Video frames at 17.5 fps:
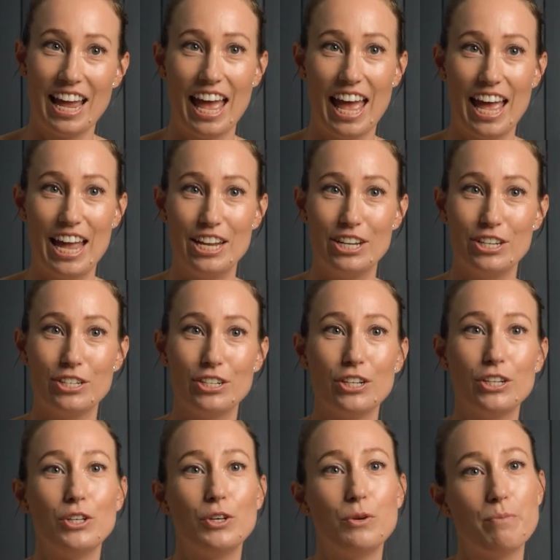and
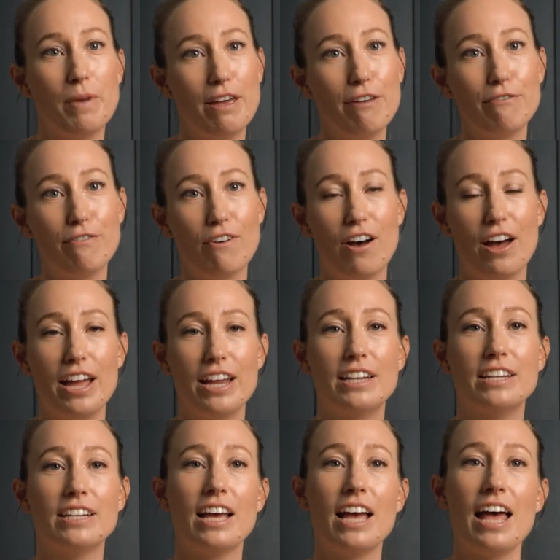you may
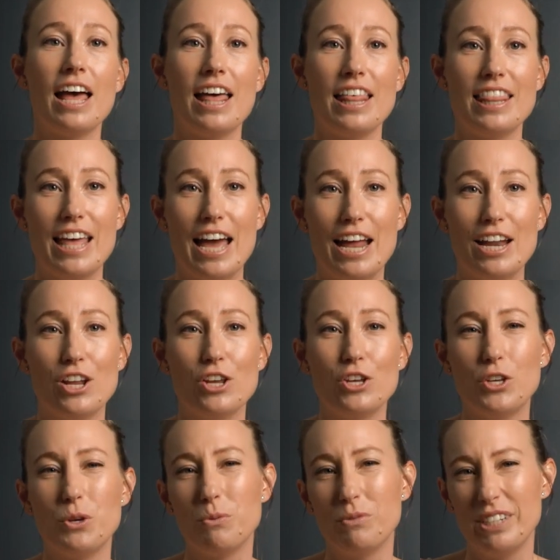find that
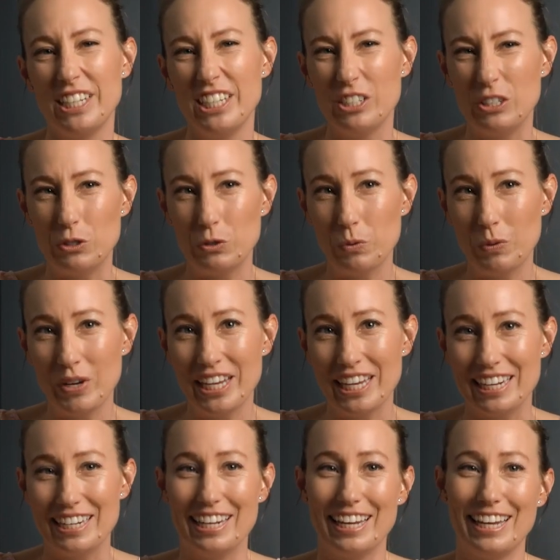you will need to tweak
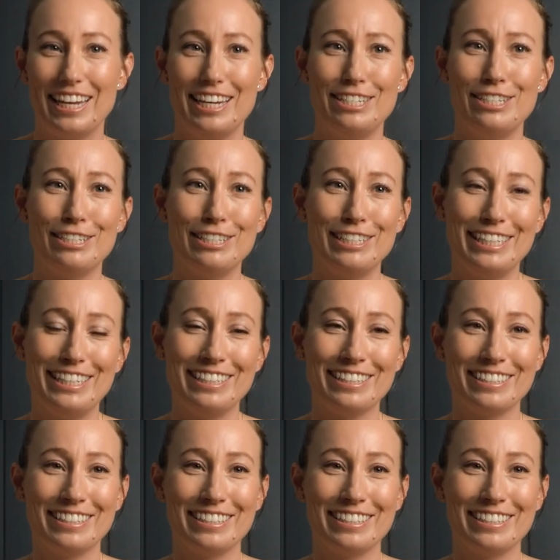it occasionally.